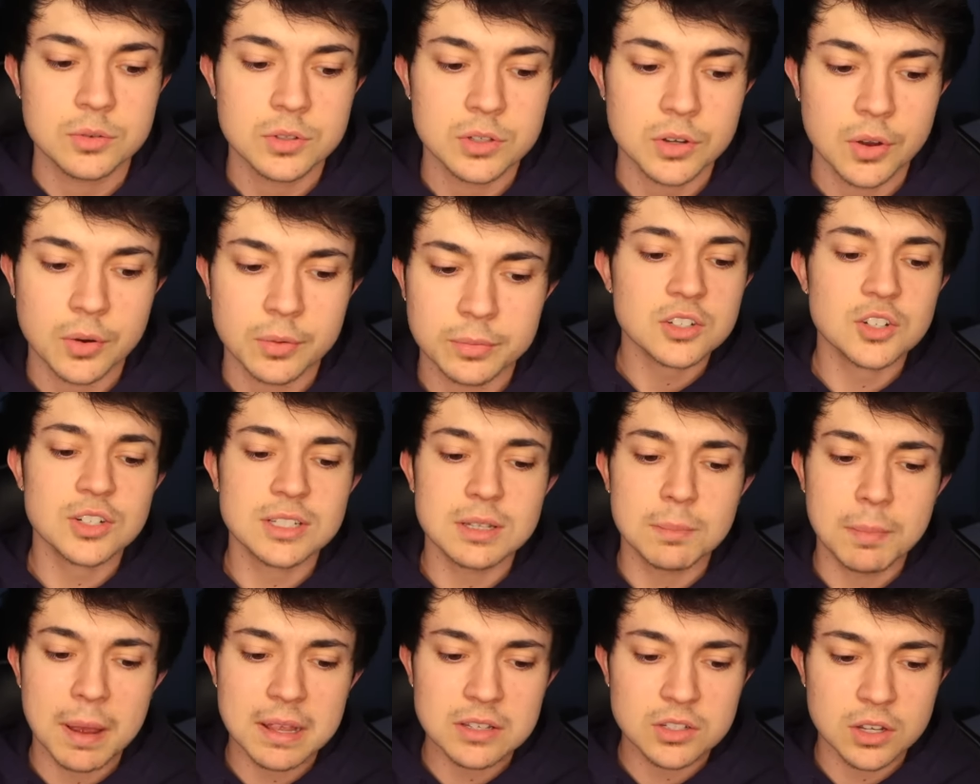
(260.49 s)
So it just
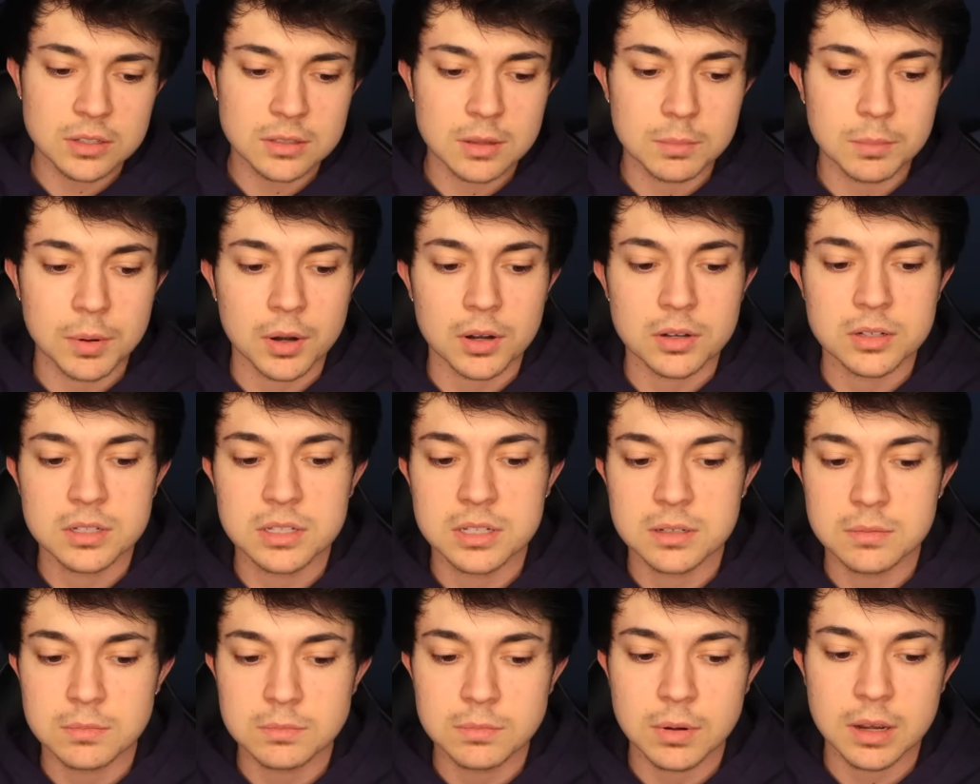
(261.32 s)
depends on the
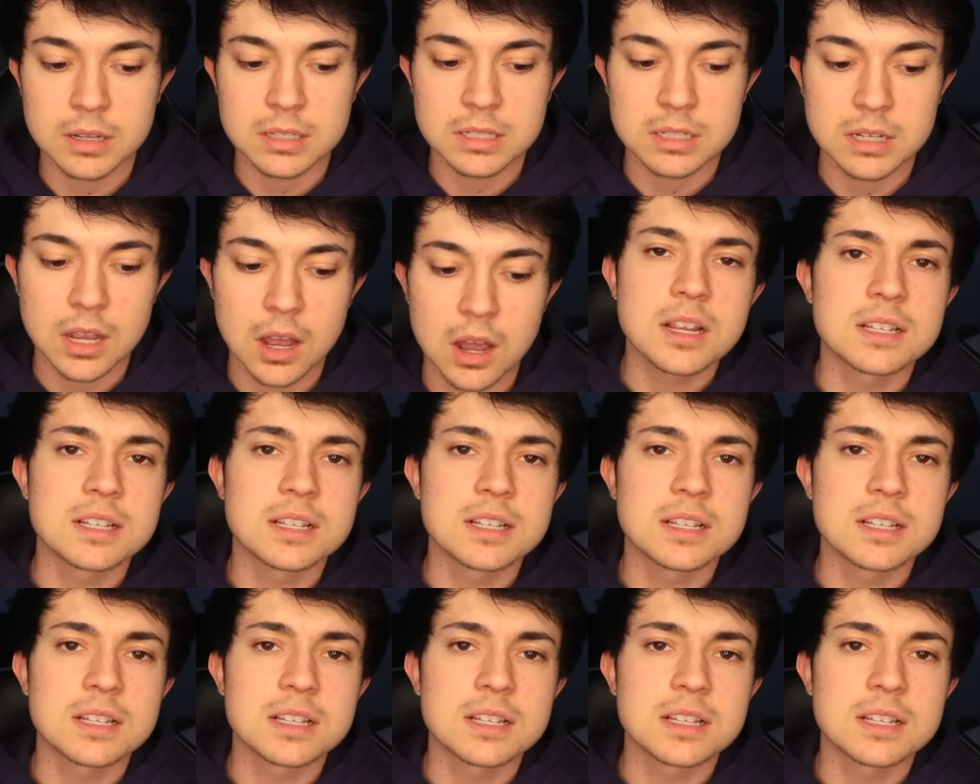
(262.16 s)
person, but uh,